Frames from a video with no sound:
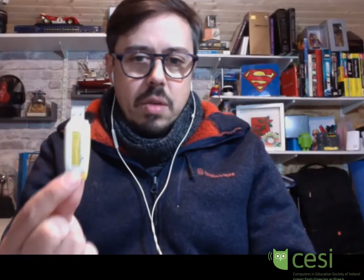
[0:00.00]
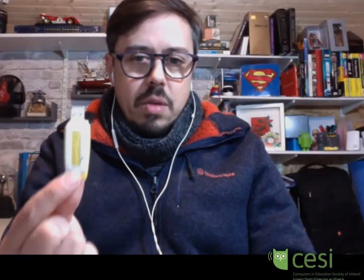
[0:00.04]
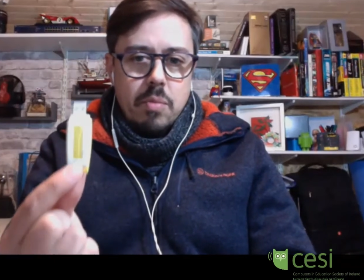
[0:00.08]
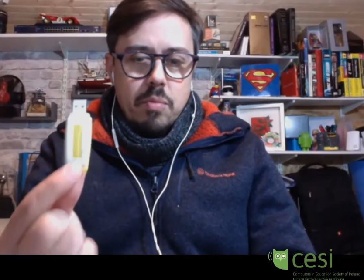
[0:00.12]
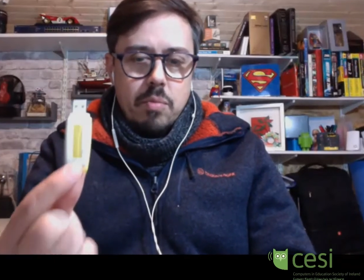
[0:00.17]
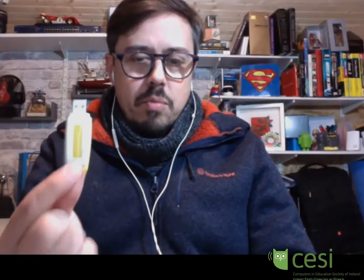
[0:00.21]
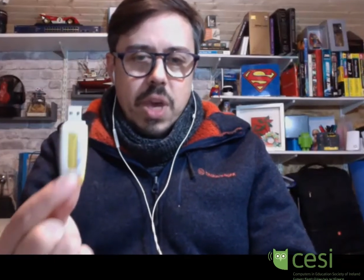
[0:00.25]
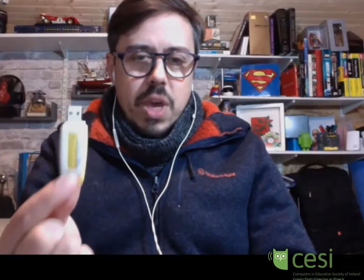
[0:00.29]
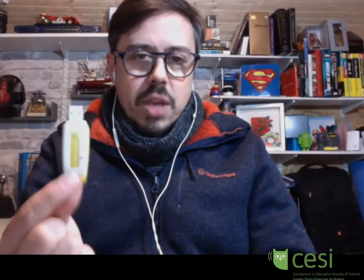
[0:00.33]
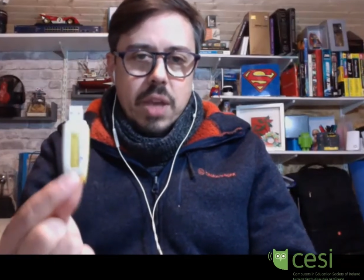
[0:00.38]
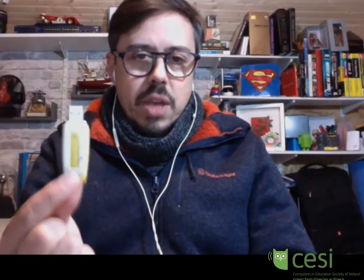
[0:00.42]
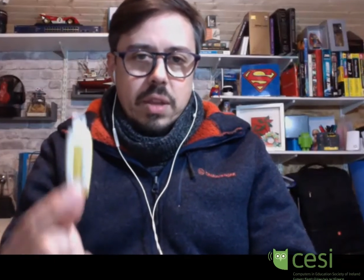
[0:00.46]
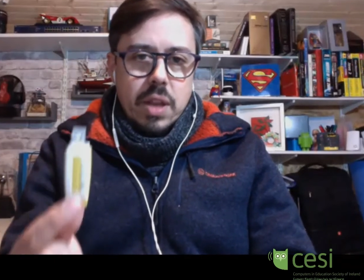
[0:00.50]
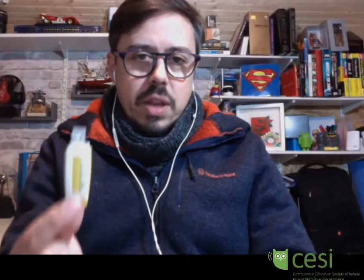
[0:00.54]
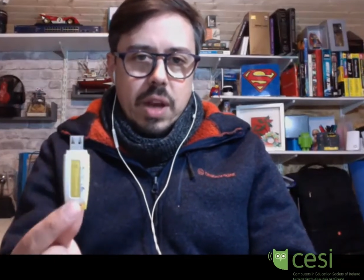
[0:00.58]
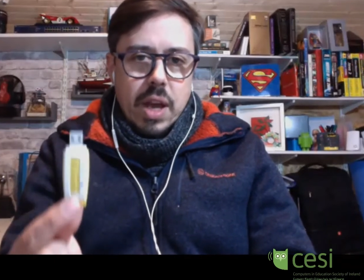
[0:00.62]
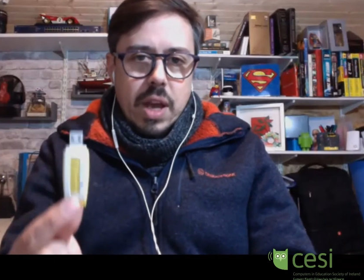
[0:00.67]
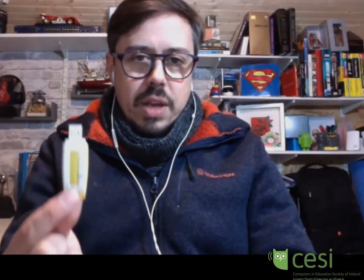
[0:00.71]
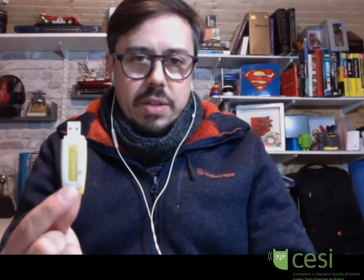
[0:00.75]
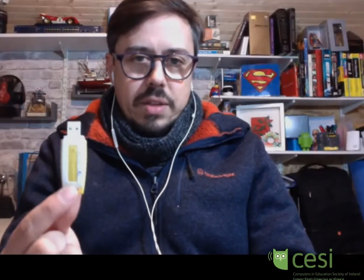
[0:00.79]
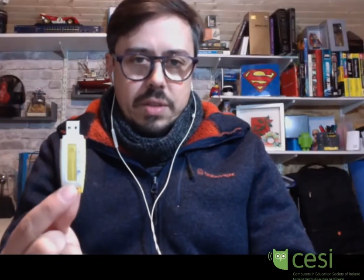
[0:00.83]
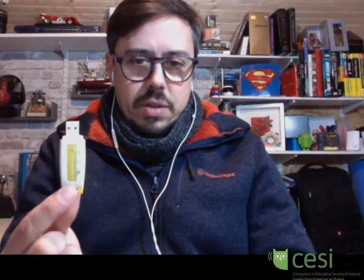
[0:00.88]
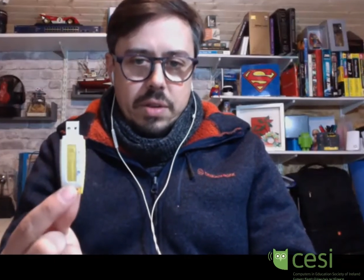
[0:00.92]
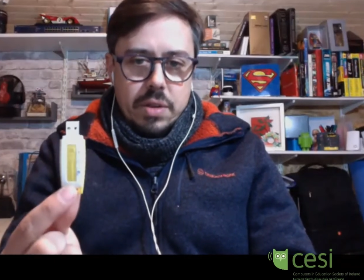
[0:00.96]
make the
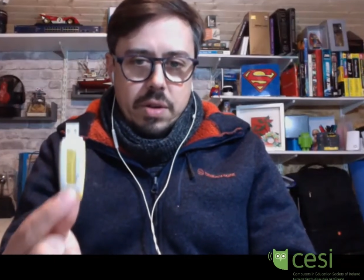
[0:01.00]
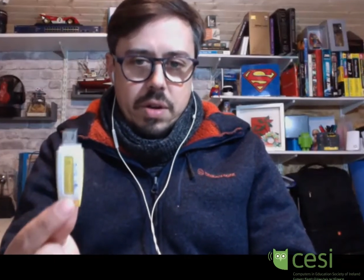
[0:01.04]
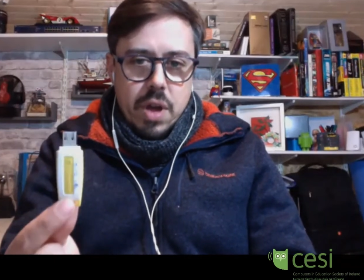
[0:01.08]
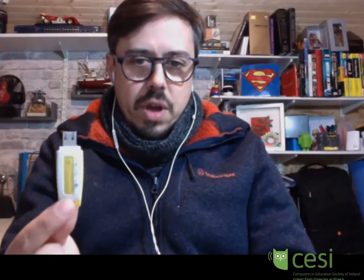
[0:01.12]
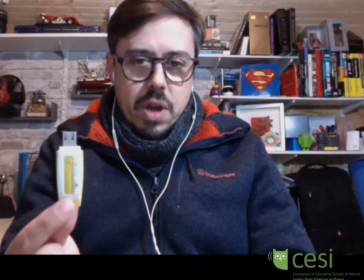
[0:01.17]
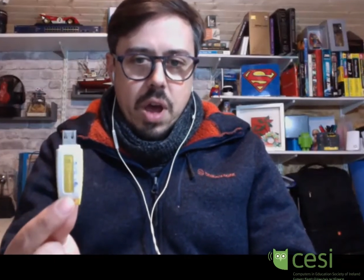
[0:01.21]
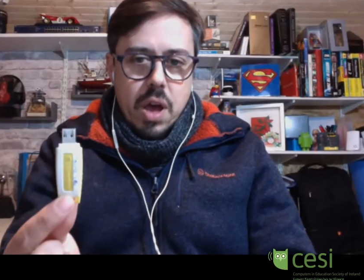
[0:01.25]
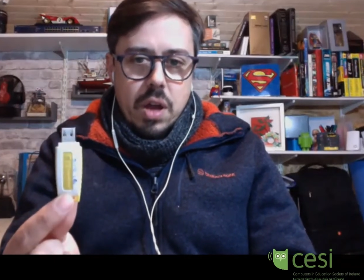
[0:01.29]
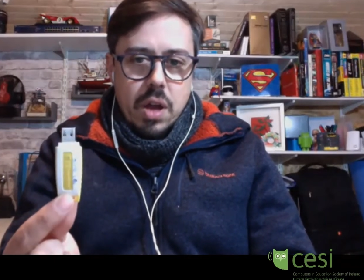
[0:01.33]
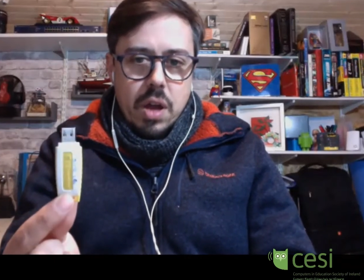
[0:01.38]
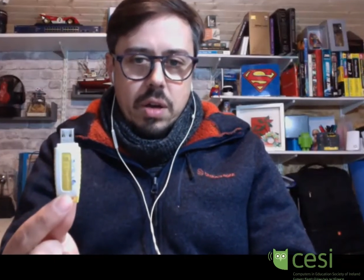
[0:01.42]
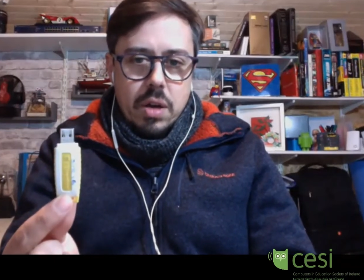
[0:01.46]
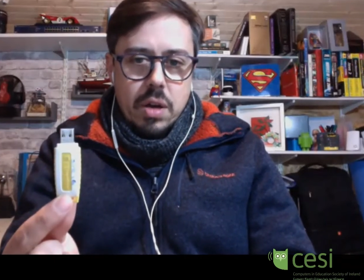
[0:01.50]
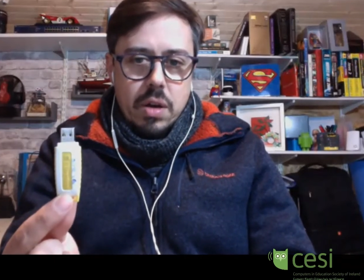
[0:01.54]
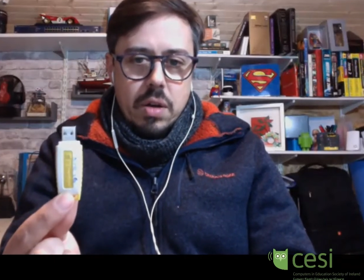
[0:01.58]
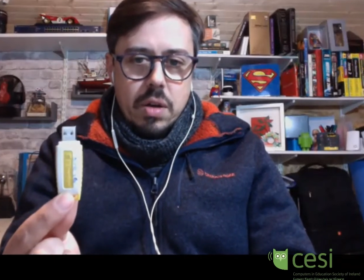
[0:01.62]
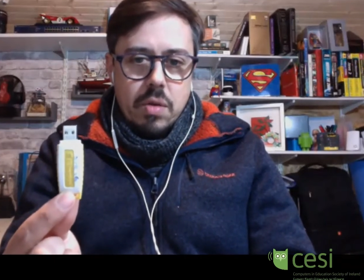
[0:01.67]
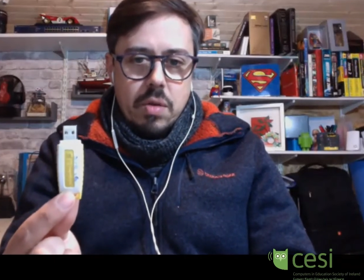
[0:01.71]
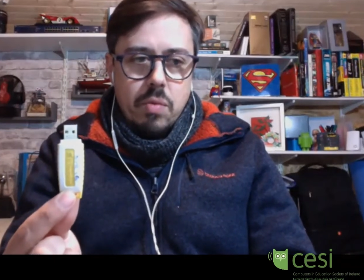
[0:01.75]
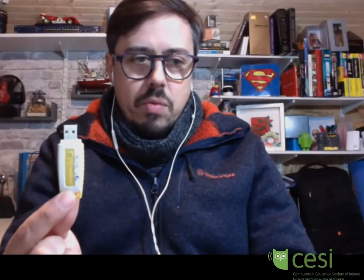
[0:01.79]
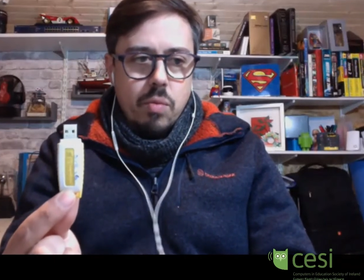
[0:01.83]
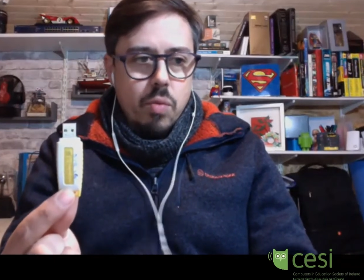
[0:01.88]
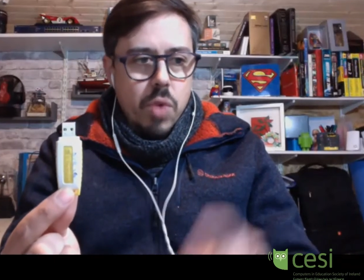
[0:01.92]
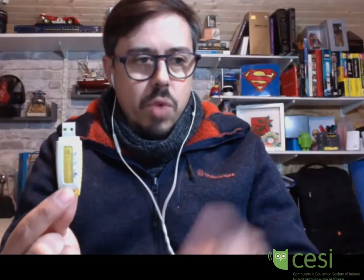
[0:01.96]
lights turn on
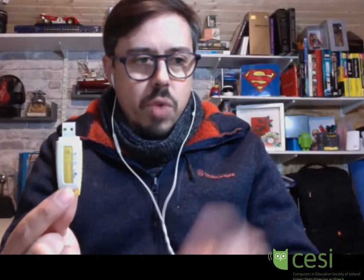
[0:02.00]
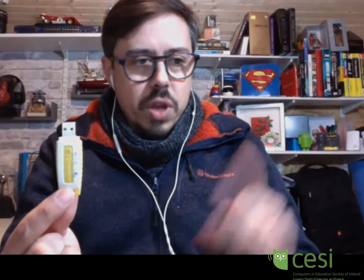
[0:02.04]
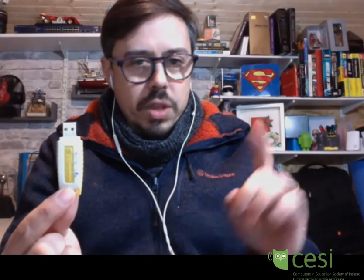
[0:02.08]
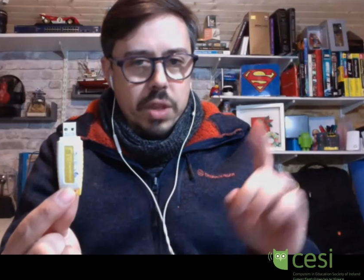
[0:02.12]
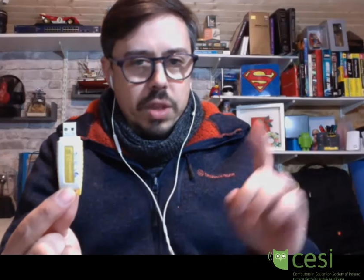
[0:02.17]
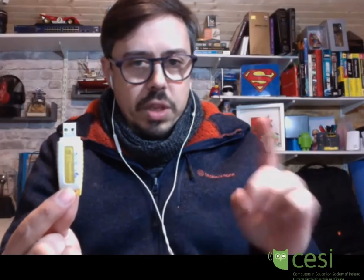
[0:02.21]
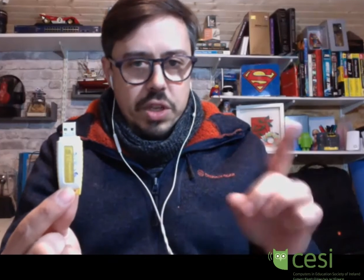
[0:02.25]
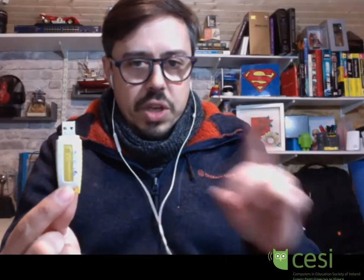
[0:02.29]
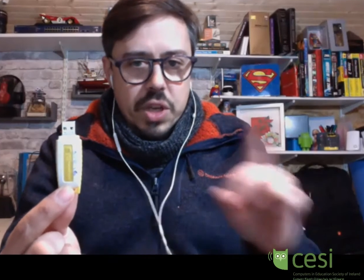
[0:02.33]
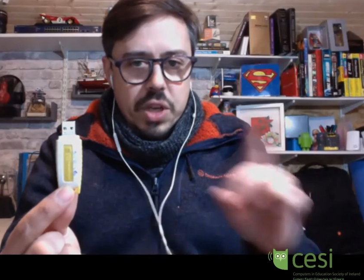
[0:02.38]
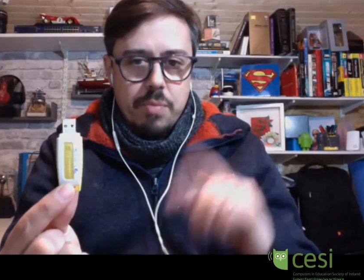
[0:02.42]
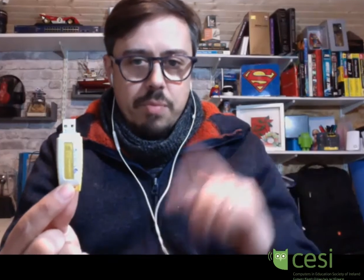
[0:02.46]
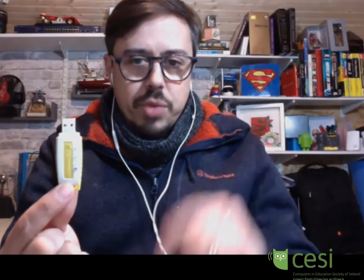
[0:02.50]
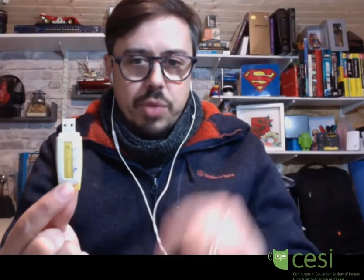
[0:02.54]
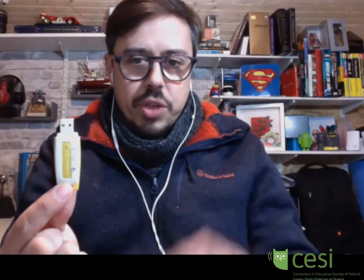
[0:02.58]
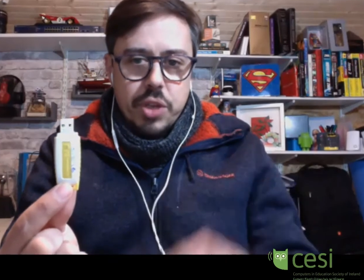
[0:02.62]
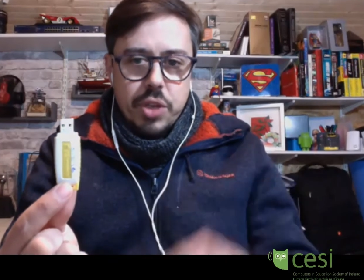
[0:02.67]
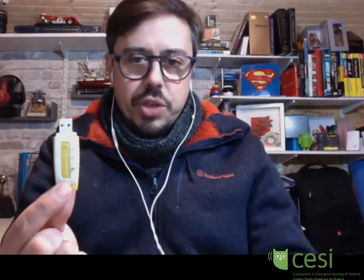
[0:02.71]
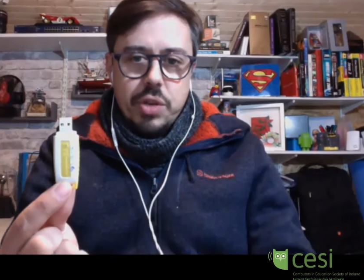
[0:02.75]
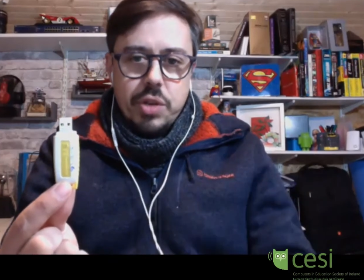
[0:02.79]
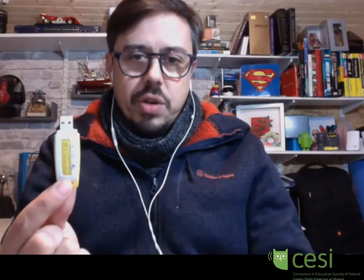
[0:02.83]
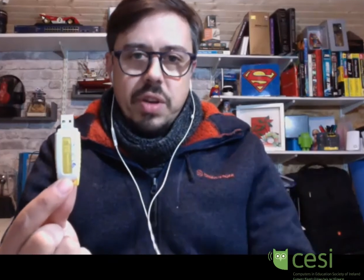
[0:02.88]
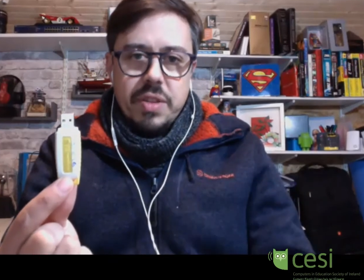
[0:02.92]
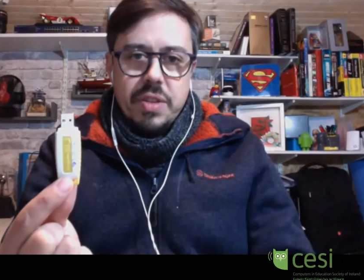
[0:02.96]
when the
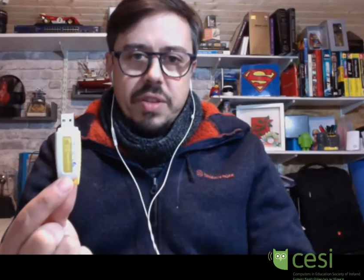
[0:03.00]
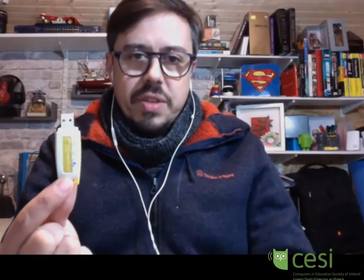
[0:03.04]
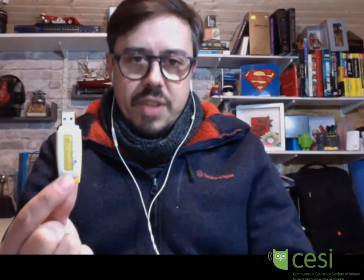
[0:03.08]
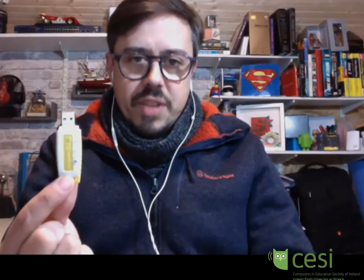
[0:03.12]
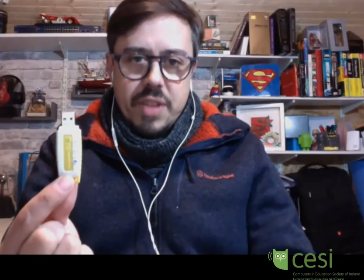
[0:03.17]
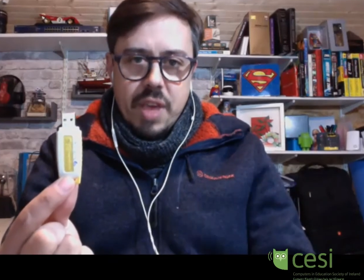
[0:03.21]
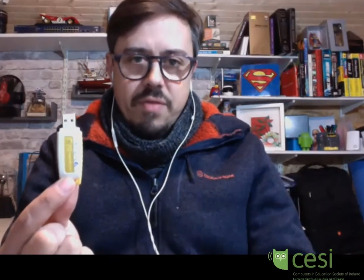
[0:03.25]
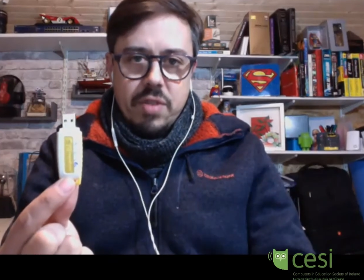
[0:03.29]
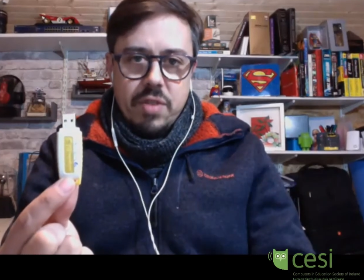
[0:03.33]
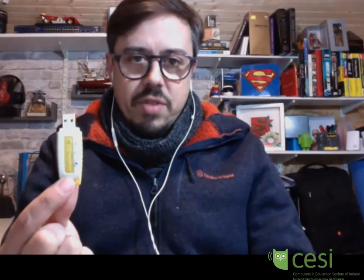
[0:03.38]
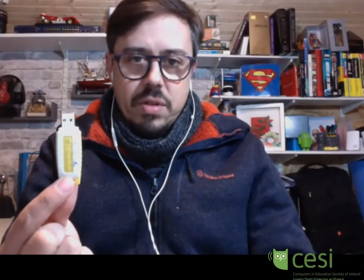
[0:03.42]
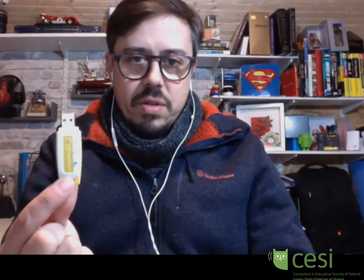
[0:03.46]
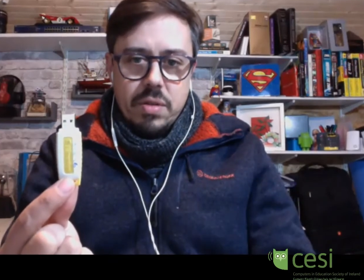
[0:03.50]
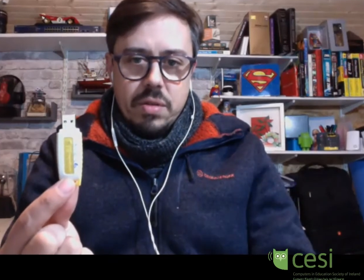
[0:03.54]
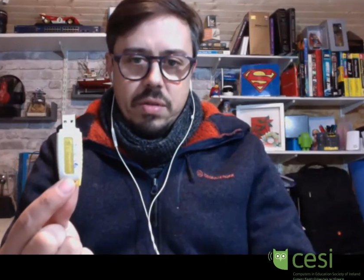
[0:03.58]
temperature is 7.